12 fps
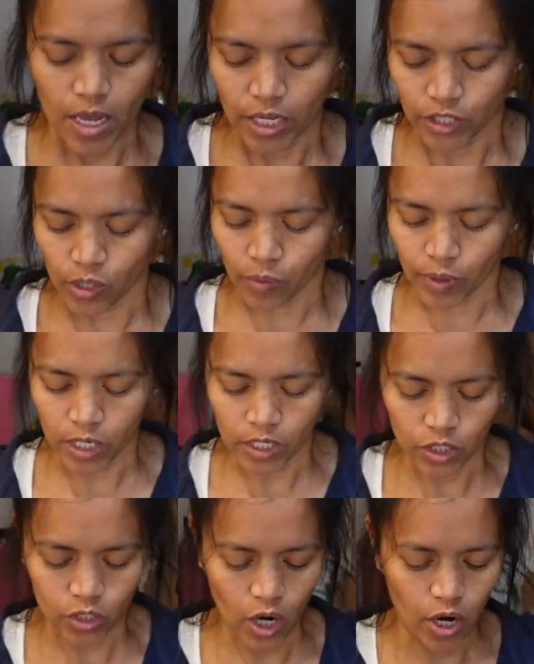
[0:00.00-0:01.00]
So we're gonna
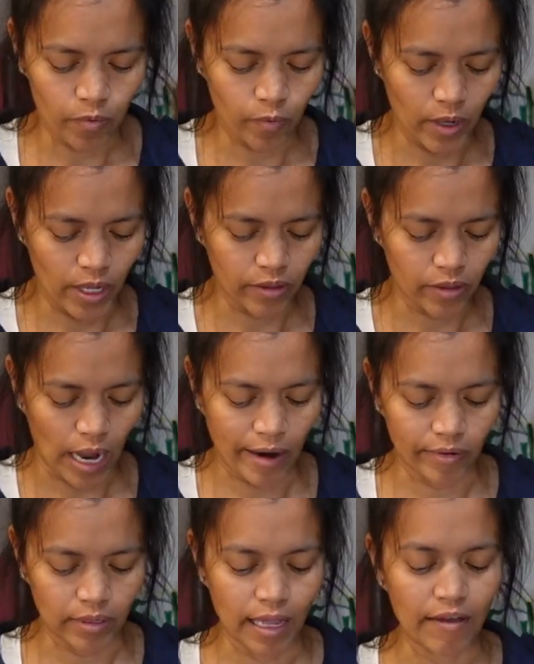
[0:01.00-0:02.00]
start with
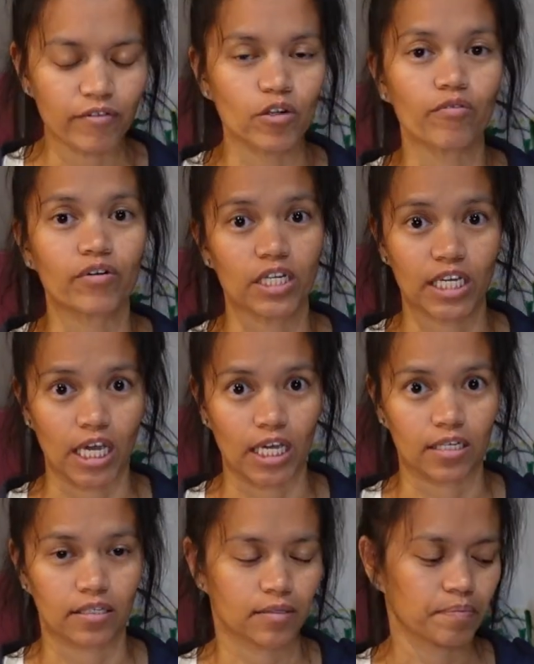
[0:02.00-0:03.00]
our leftover
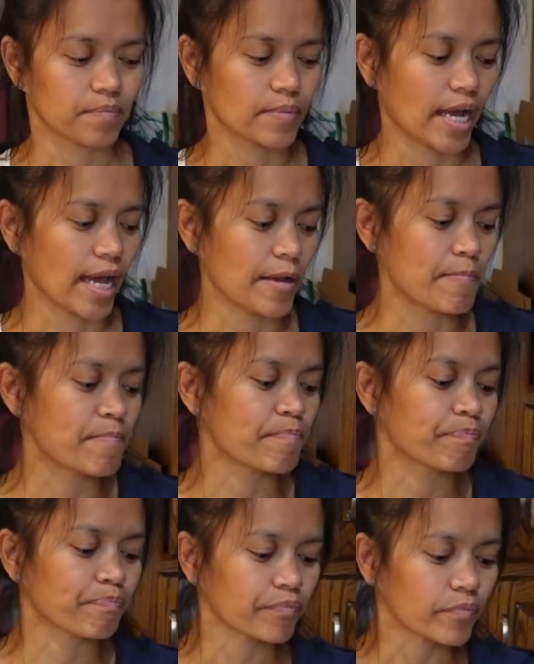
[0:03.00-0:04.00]
cake, okay?
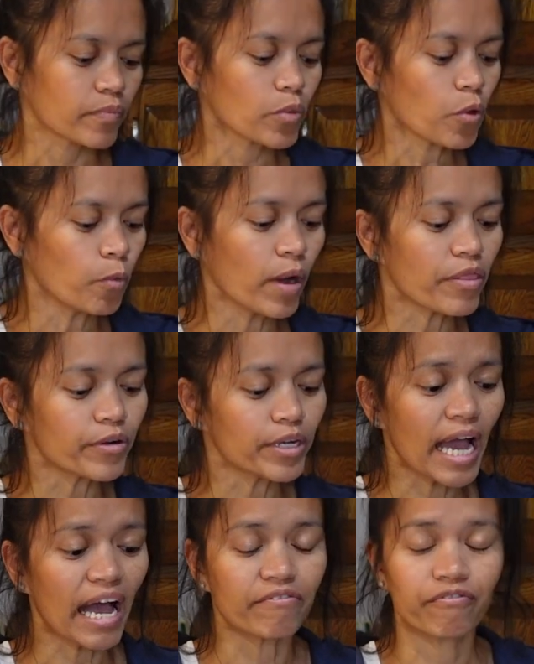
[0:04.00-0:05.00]
Whether
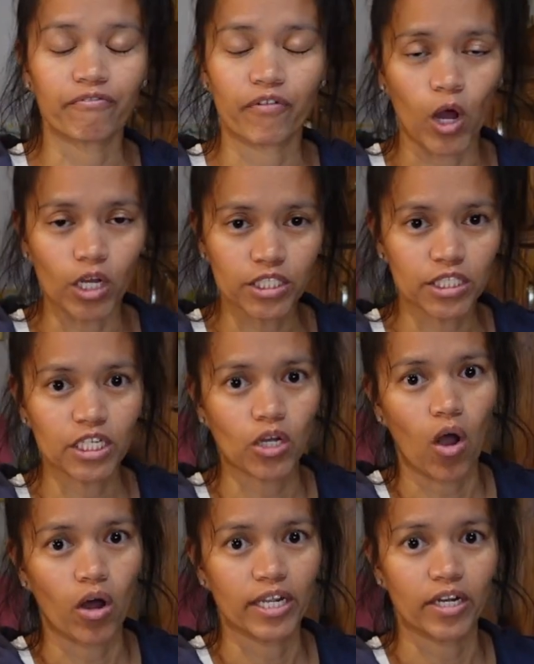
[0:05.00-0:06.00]
you have frosting
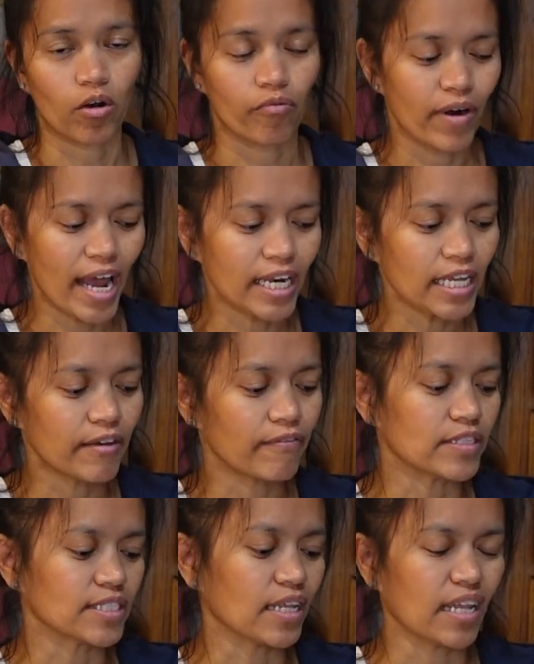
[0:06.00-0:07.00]
on it already, if
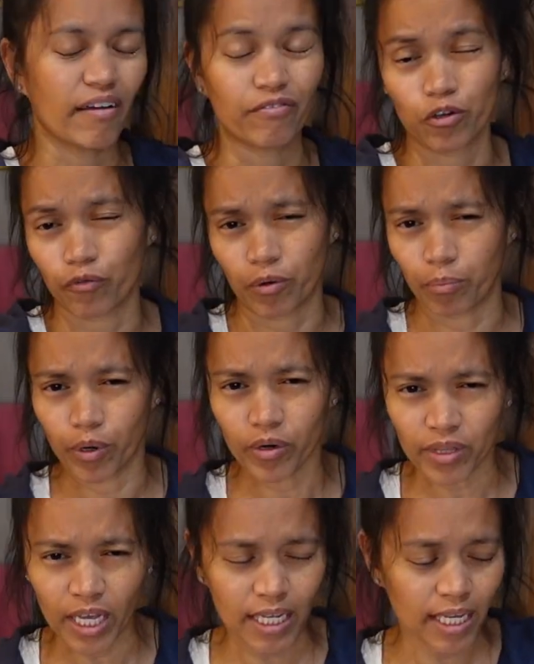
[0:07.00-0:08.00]
it's a leftover
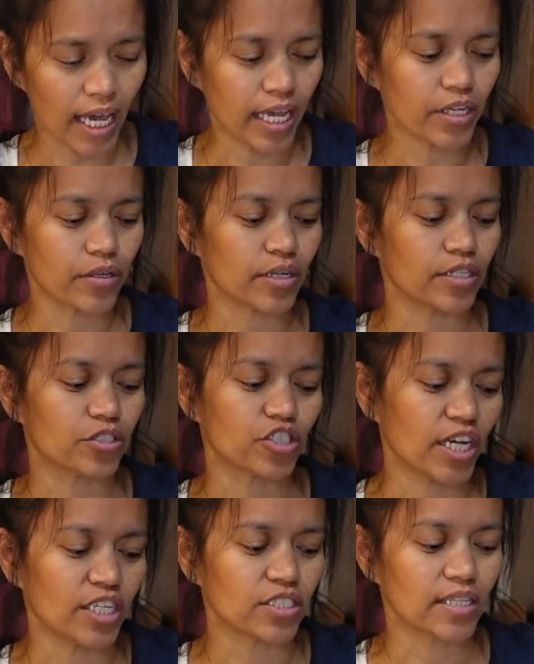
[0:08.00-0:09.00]
birthday cake, you can
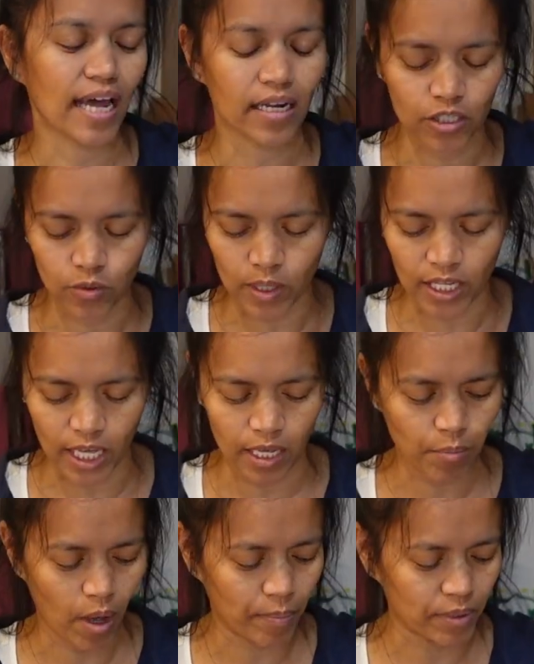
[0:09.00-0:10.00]
change that into a
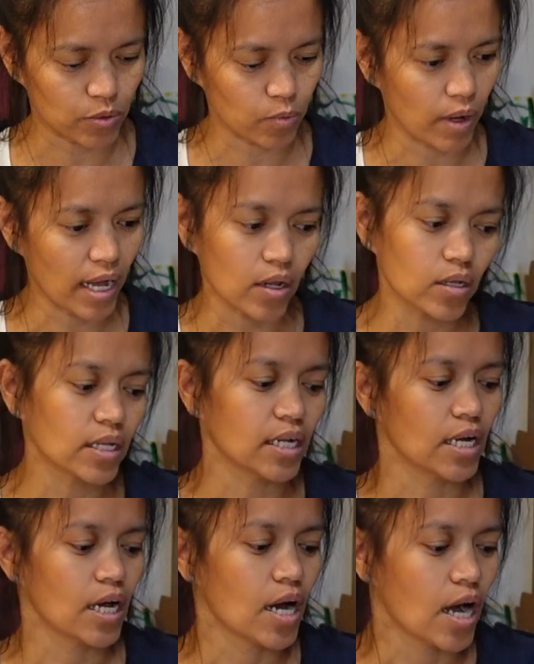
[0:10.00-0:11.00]
cake pop as well.
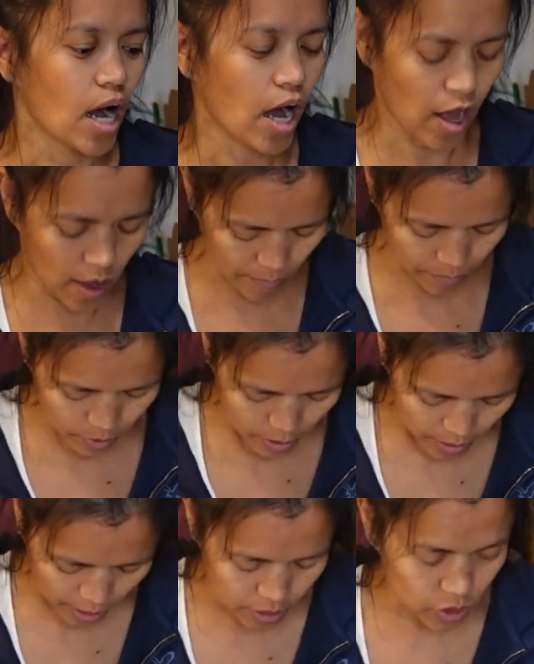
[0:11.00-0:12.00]

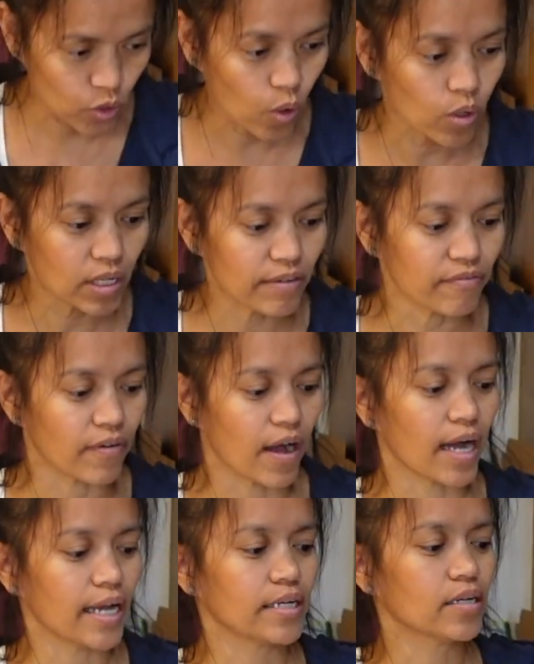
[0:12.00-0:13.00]
That is totally
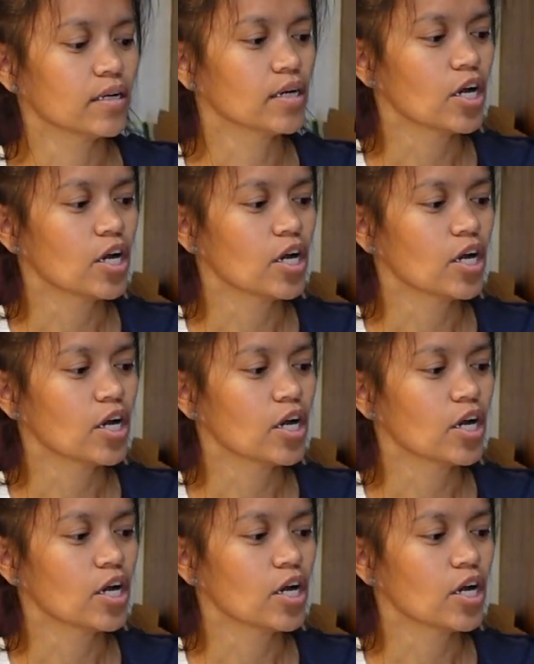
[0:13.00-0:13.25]
fine.